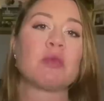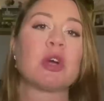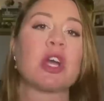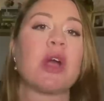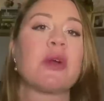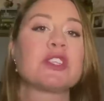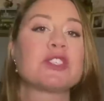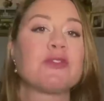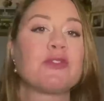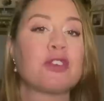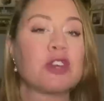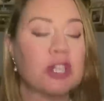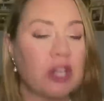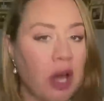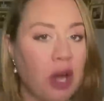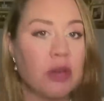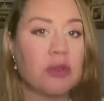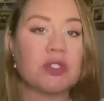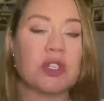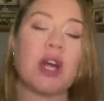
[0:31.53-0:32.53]
were going to
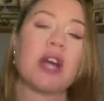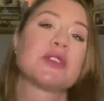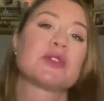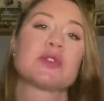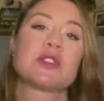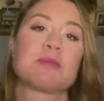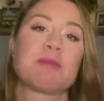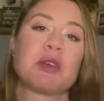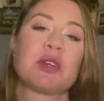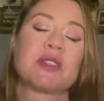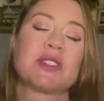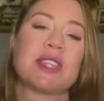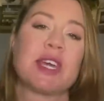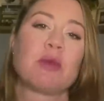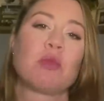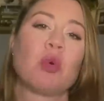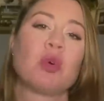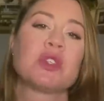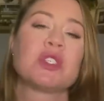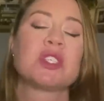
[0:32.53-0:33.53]
forgo titles because they
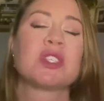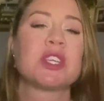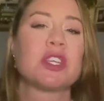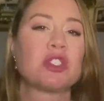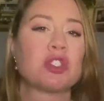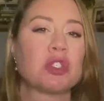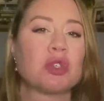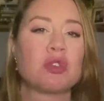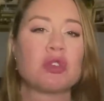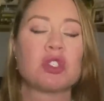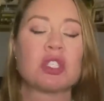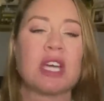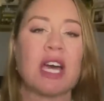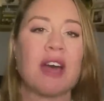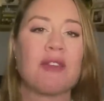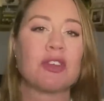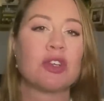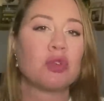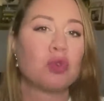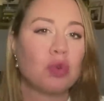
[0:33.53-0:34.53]
wanted their children to
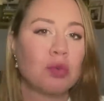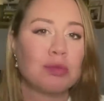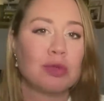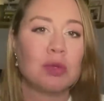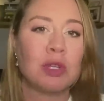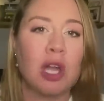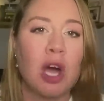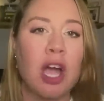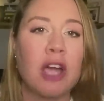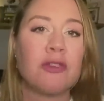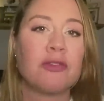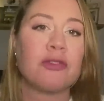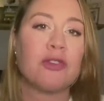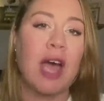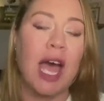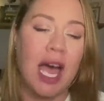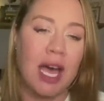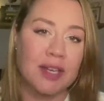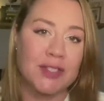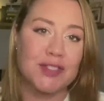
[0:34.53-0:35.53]
have a normal life
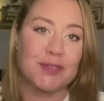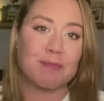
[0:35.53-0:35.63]
as